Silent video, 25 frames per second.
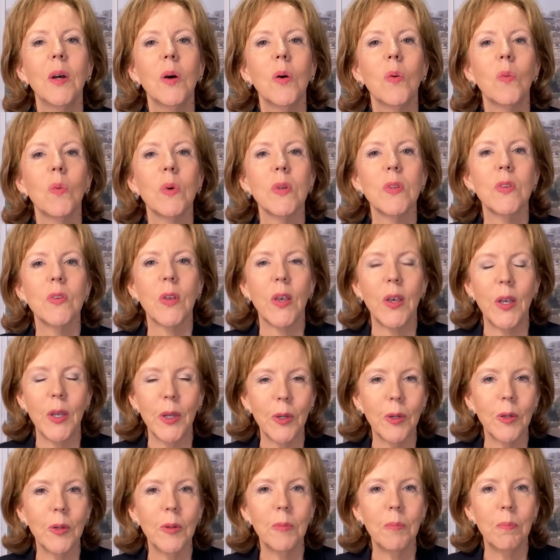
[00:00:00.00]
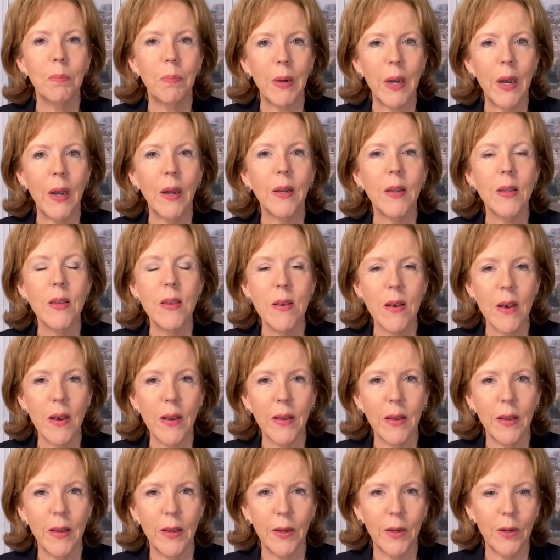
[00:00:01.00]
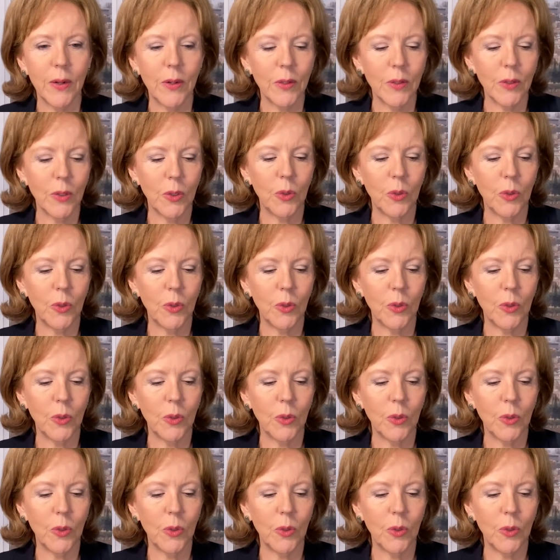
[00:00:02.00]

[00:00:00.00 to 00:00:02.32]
was killed by Yael,